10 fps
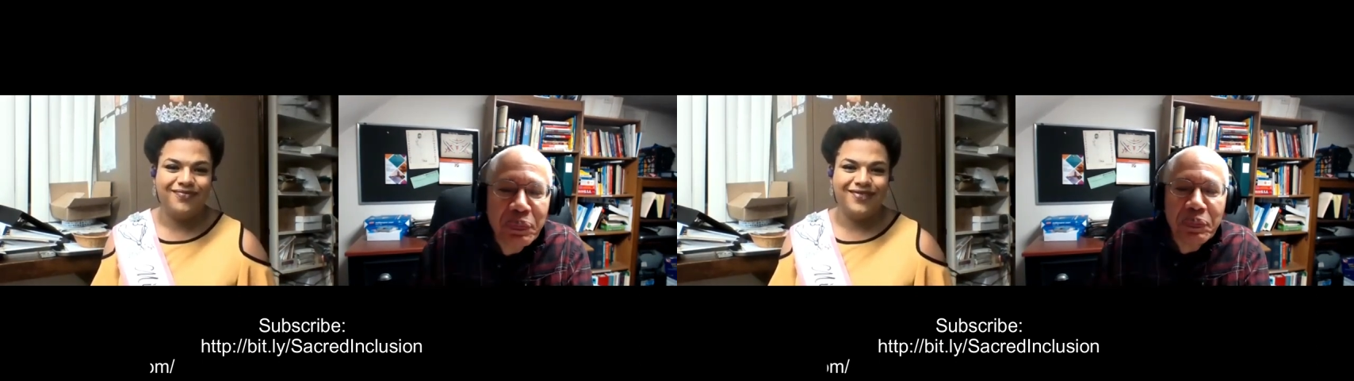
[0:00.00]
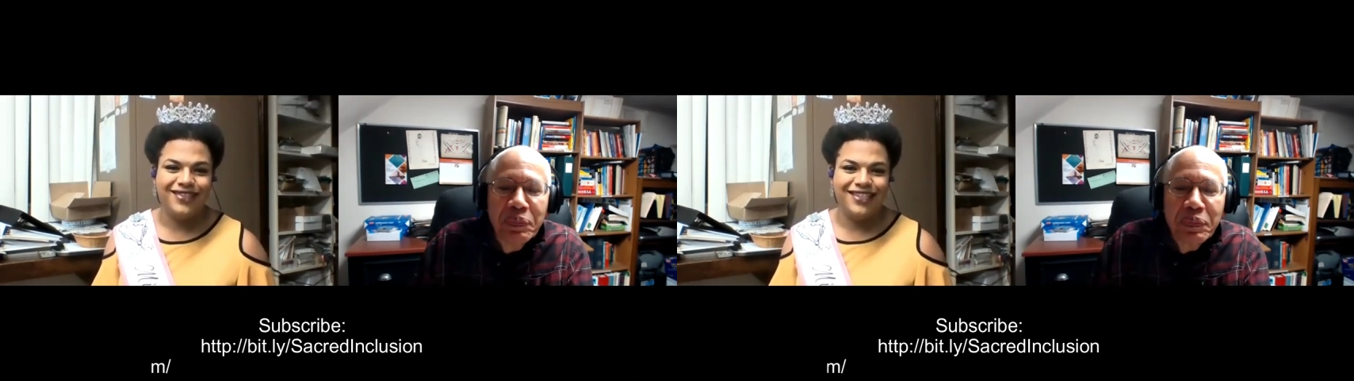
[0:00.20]

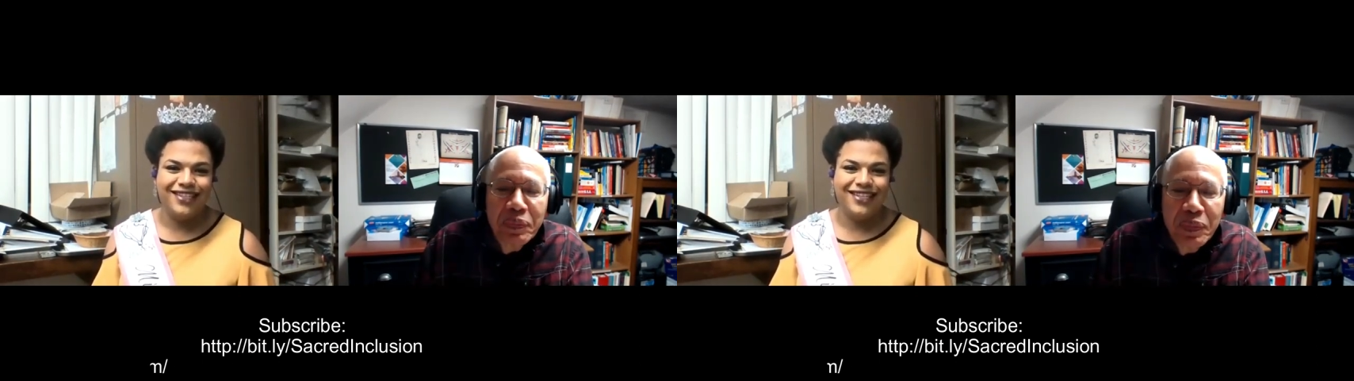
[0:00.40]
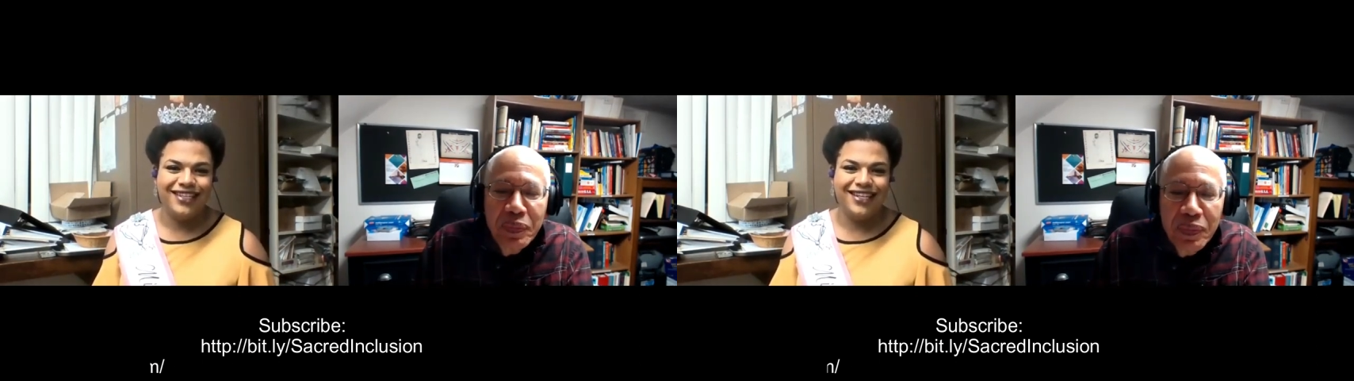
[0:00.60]

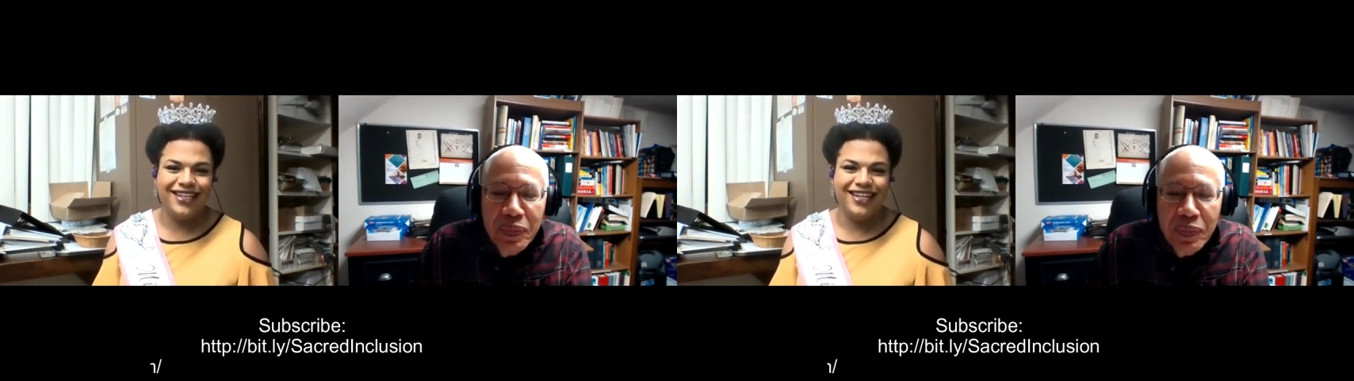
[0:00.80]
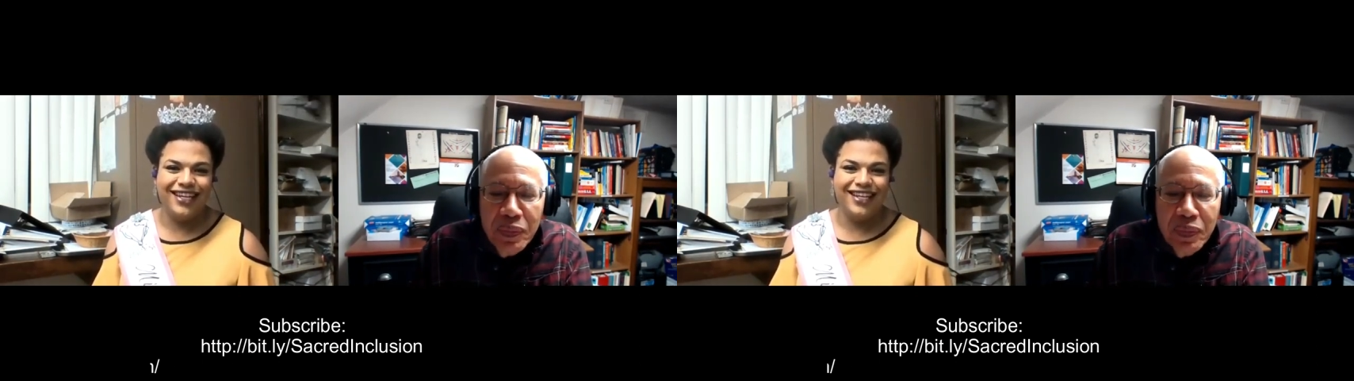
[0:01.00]

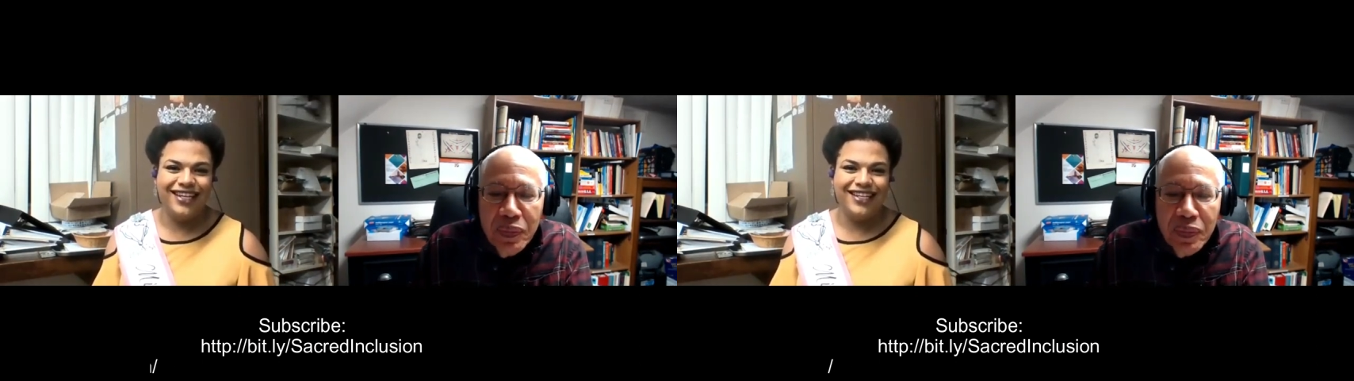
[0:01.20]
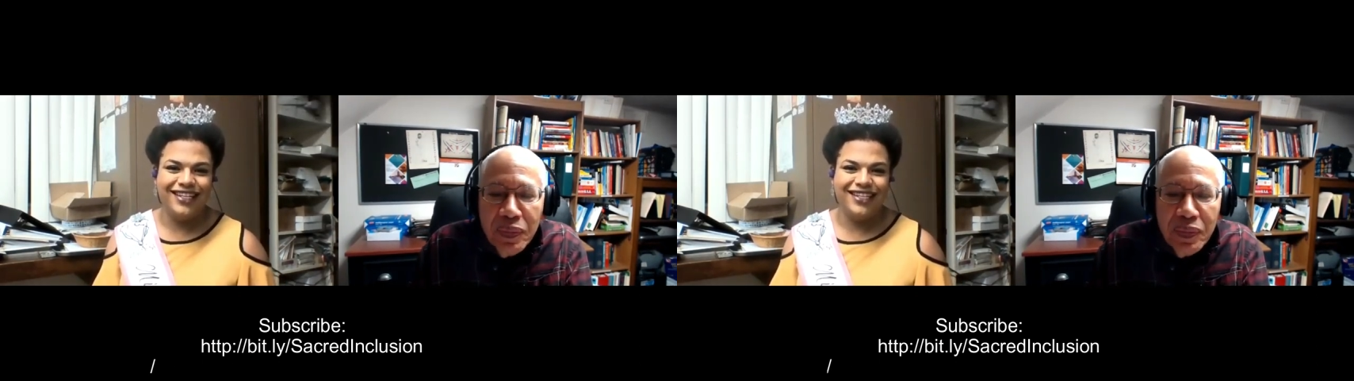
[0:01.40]

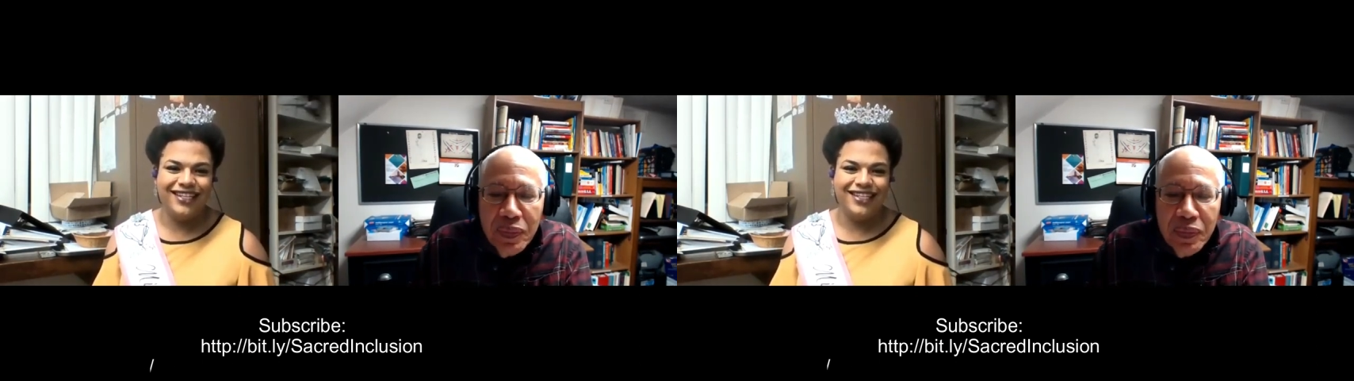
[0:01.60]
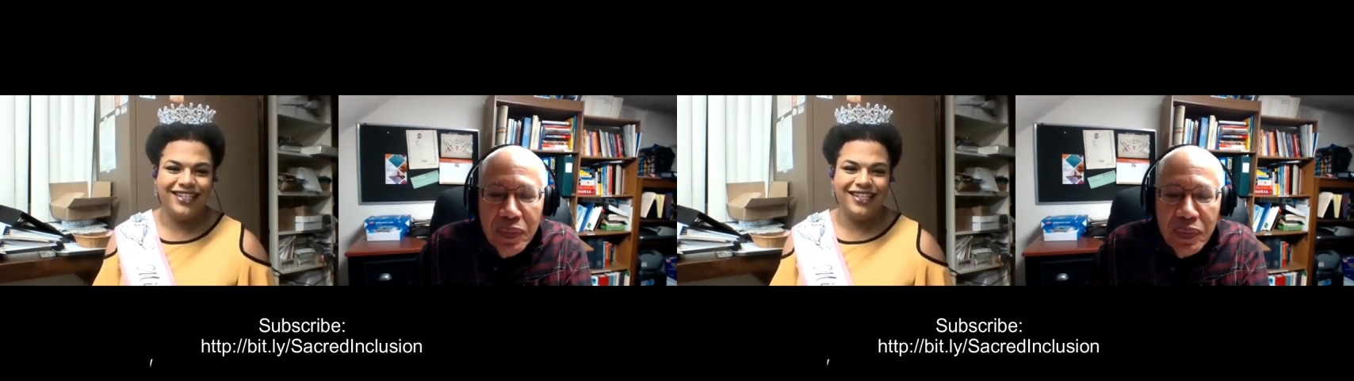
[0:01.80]

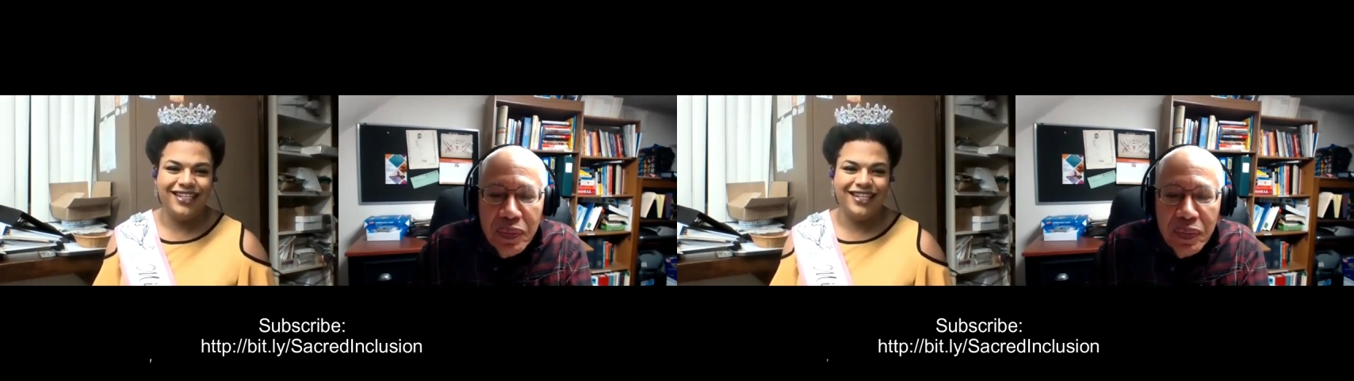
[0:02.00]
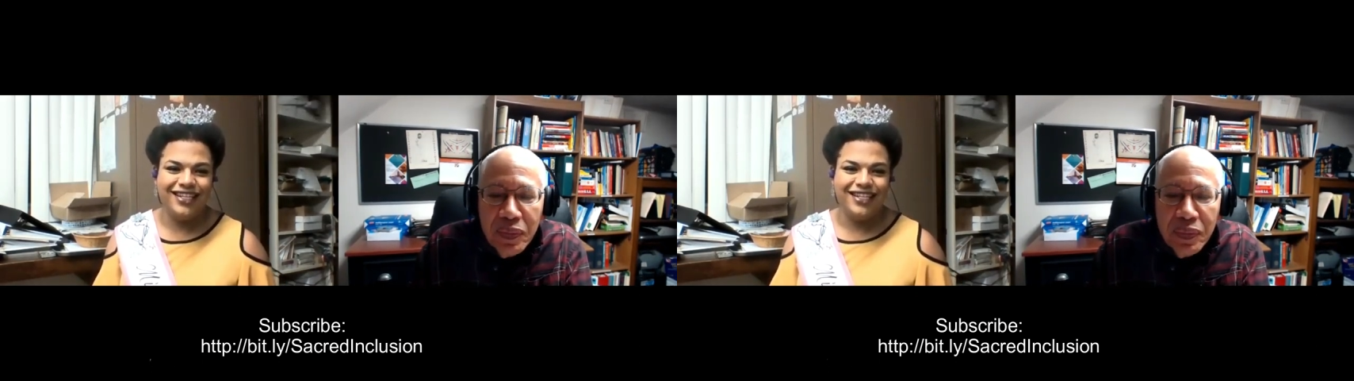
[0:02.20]

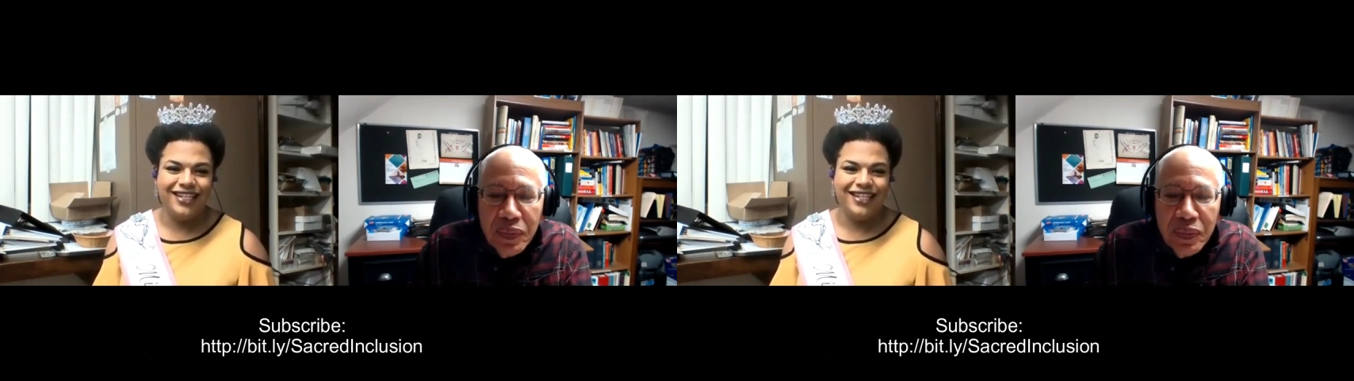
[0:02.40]
Nobody speaks.